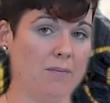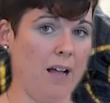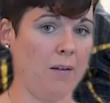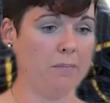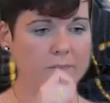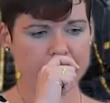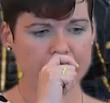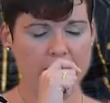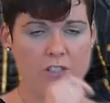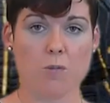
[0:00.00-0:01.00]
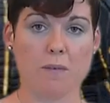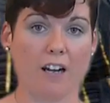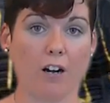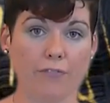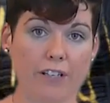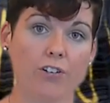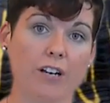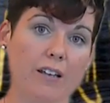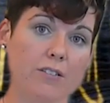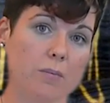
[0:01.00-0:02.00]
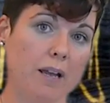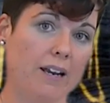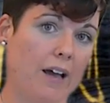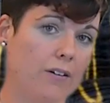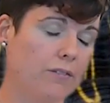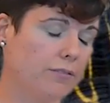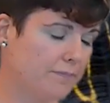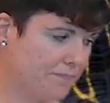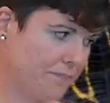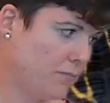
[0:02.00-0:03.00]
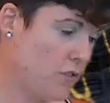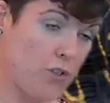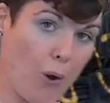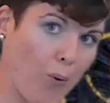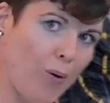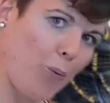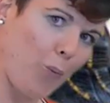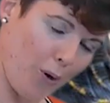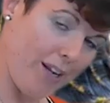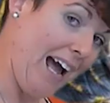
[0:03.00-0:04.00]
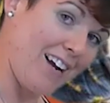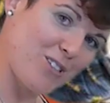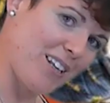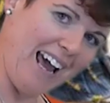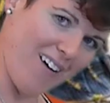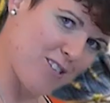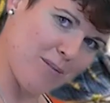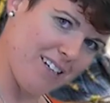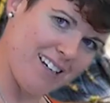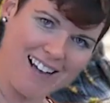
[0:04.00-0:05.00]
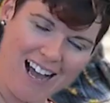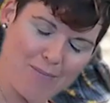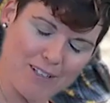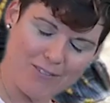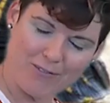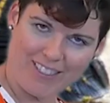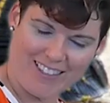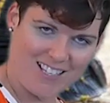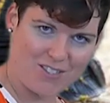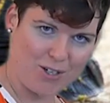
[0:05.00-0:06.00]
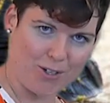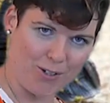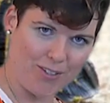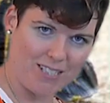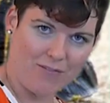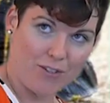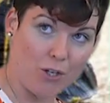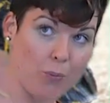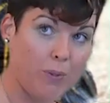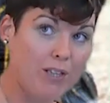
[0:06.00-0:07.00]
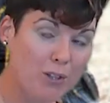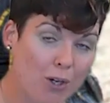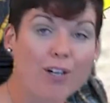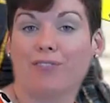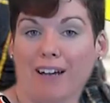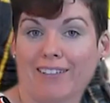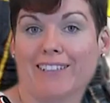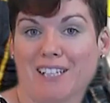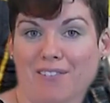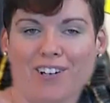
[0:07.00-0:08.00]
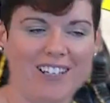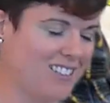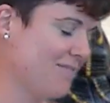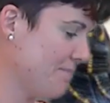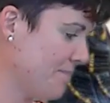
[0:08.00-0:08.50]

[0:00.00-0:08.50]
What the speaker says: that our fingernails are made out of. So we actually have something in common with these turtles, even though we look fairly different.